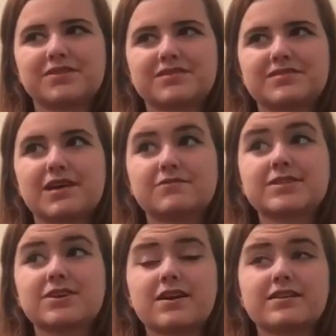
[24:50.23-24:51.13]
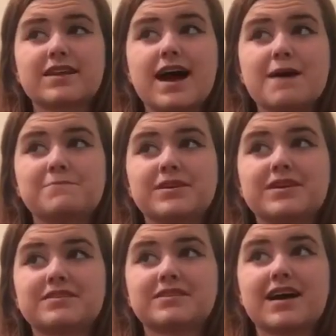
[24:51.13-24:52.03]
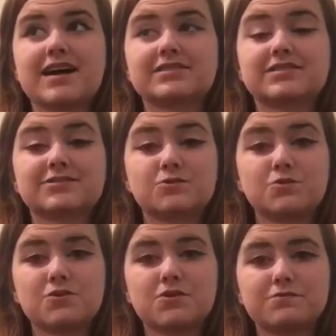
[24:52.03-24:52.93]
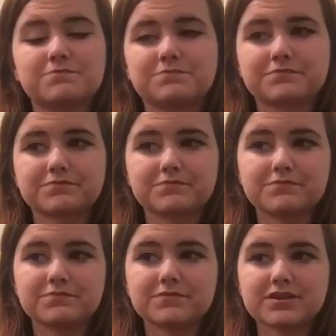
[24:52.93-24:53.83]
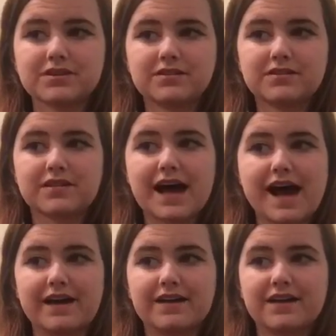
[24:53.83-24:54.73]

Stuff started happening at school that